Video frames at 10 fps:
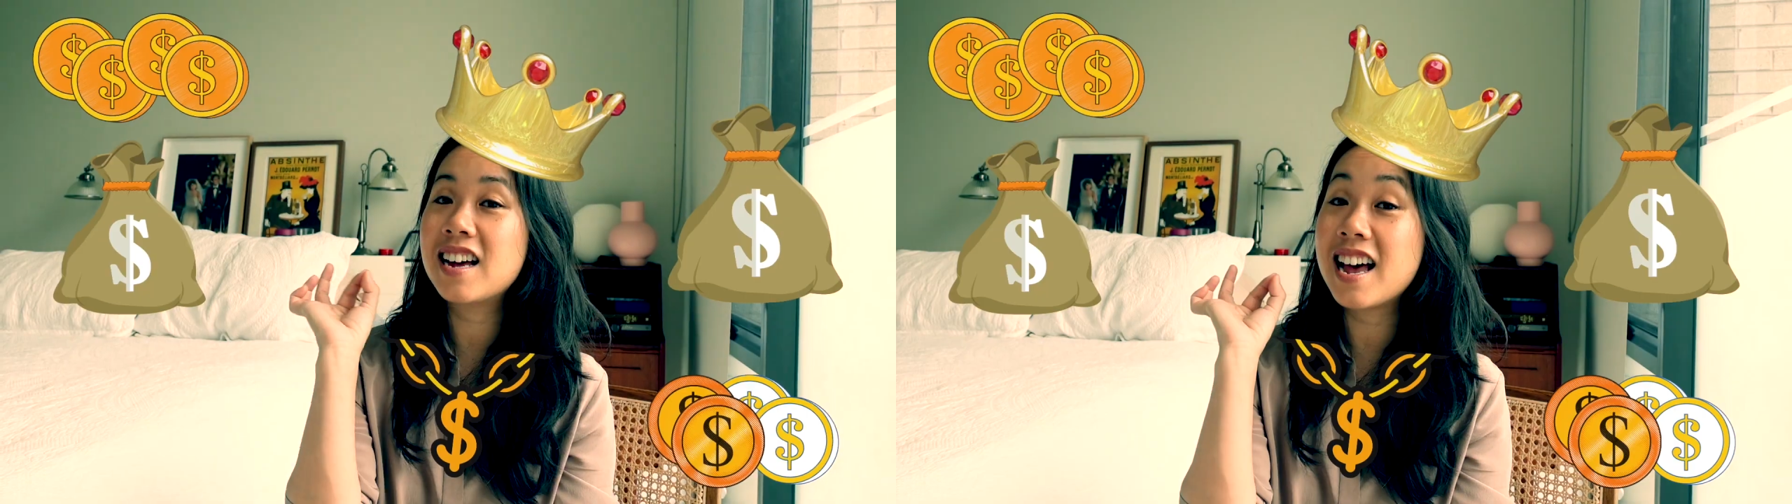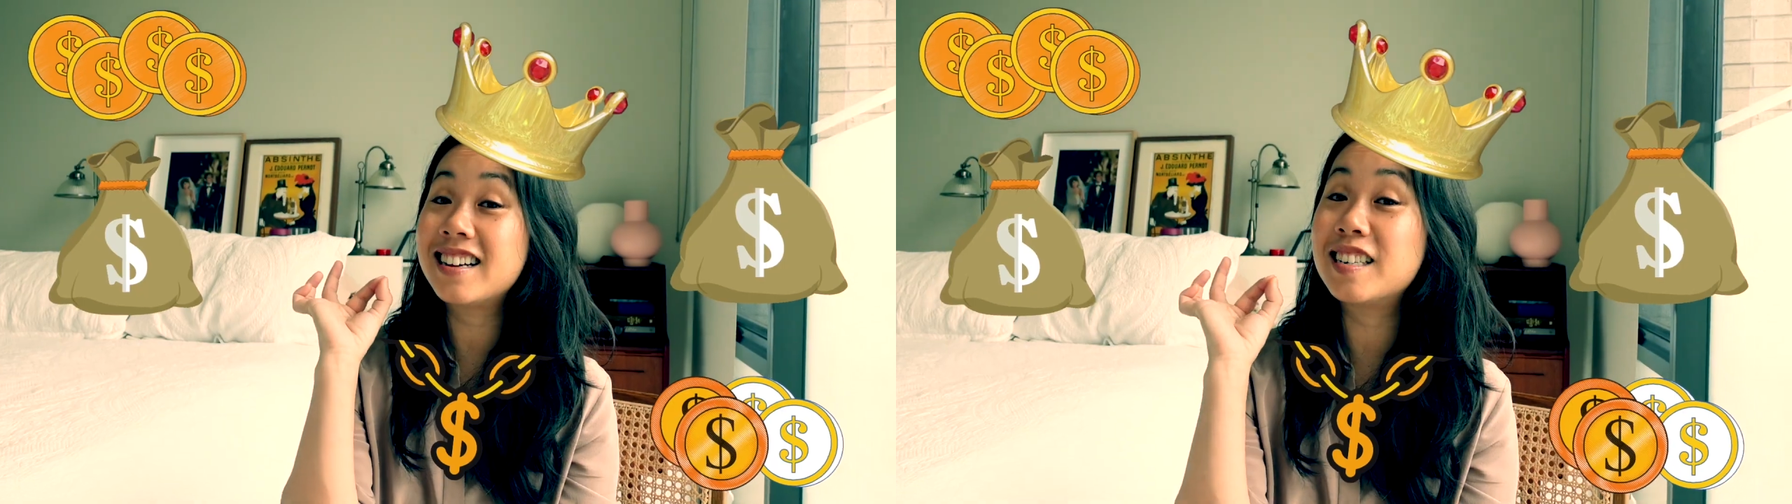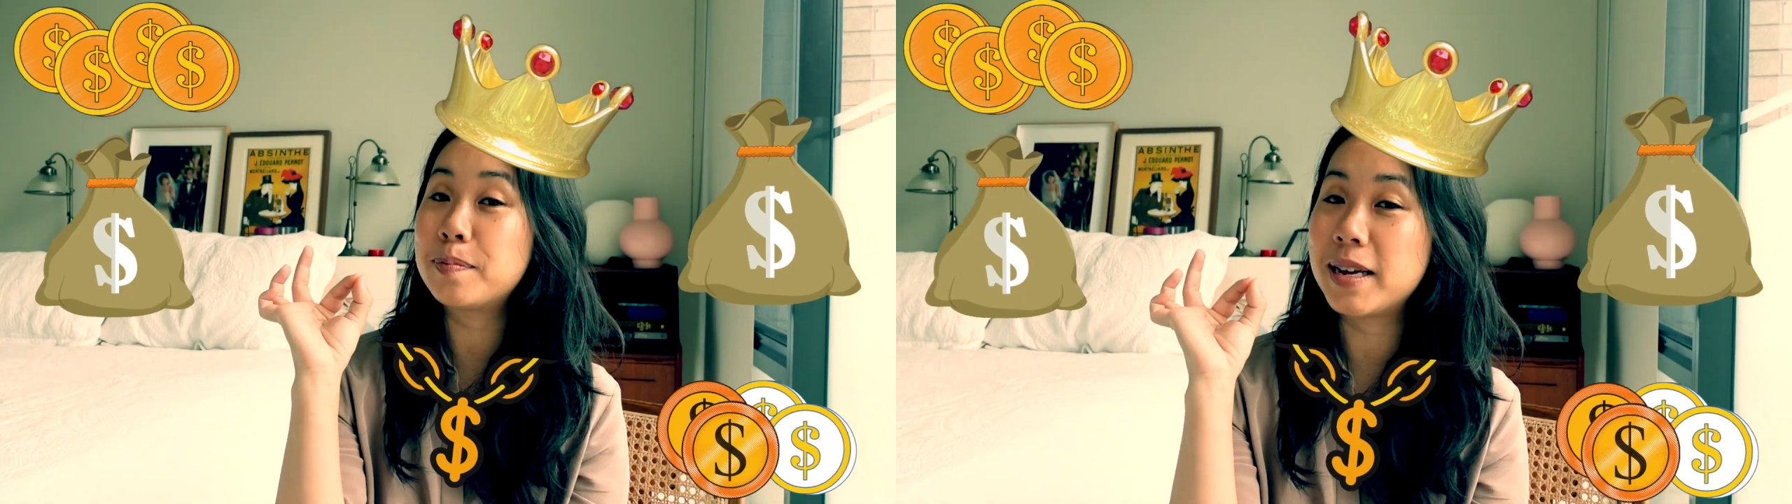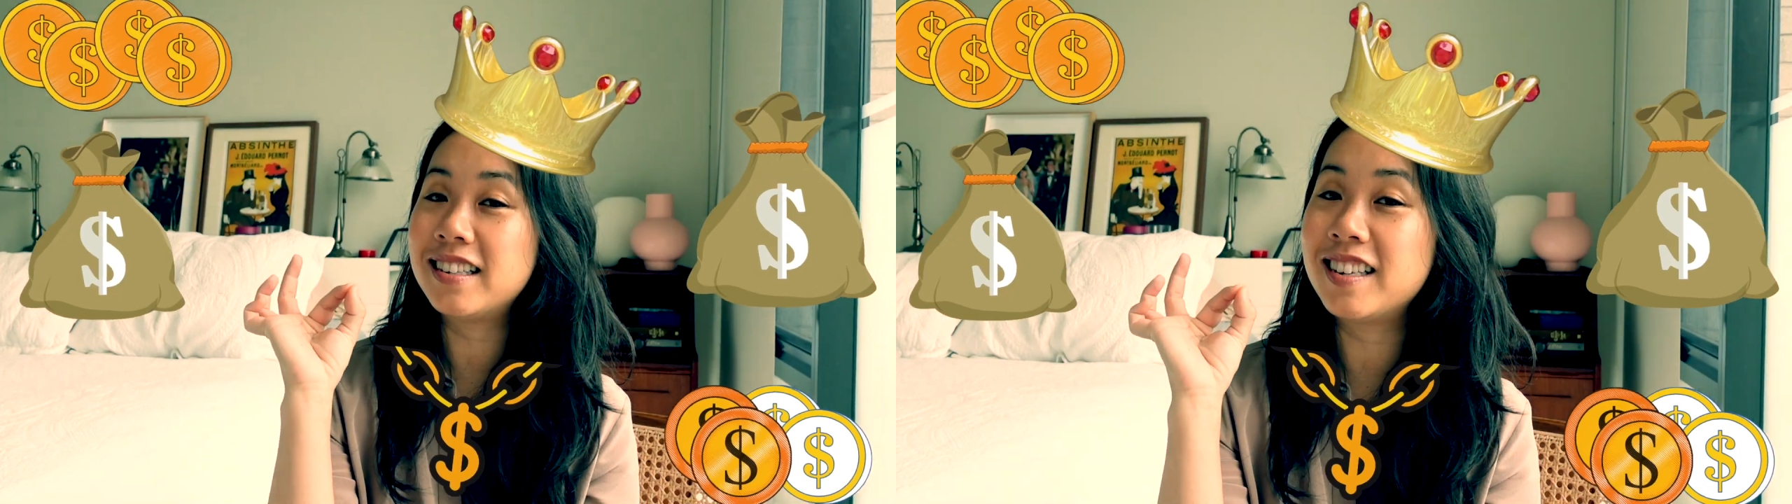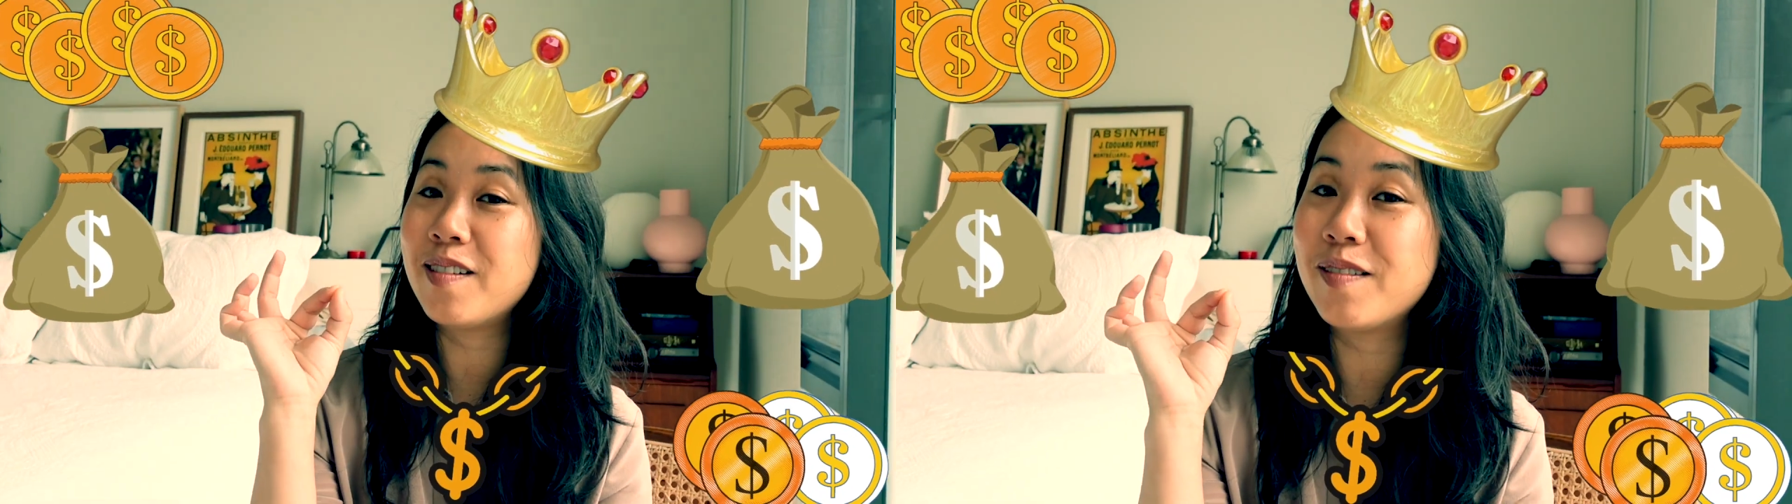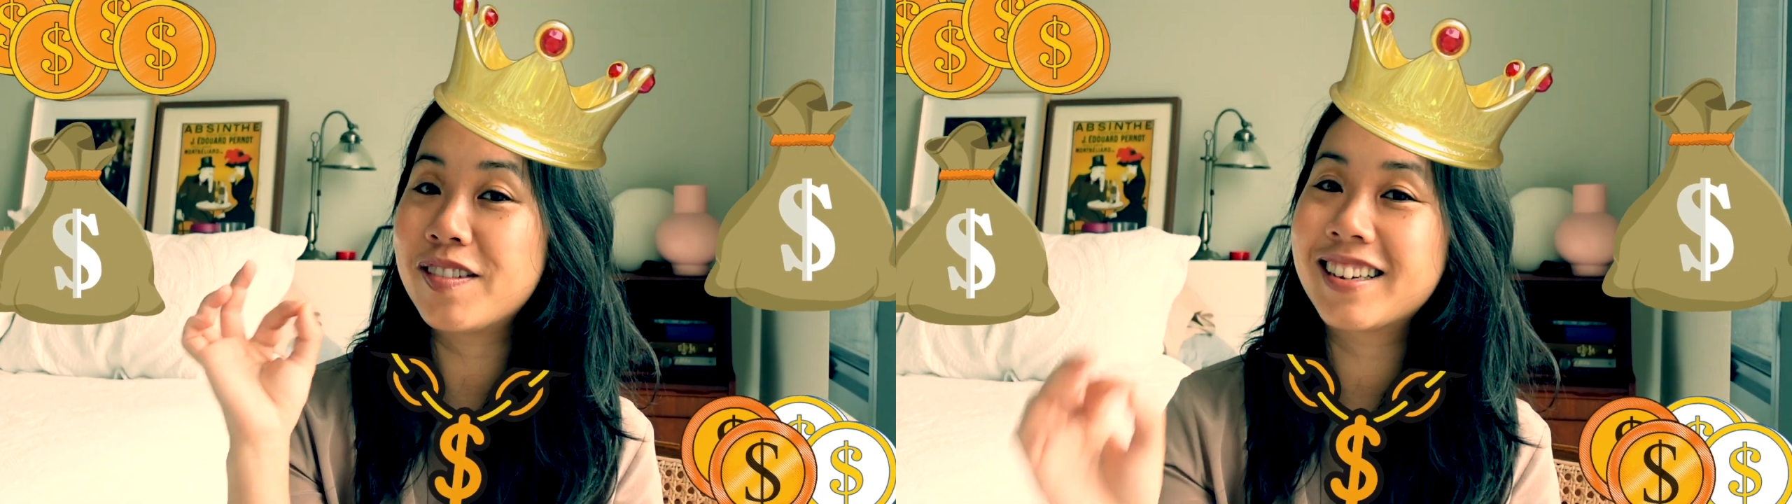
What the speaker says: expensive.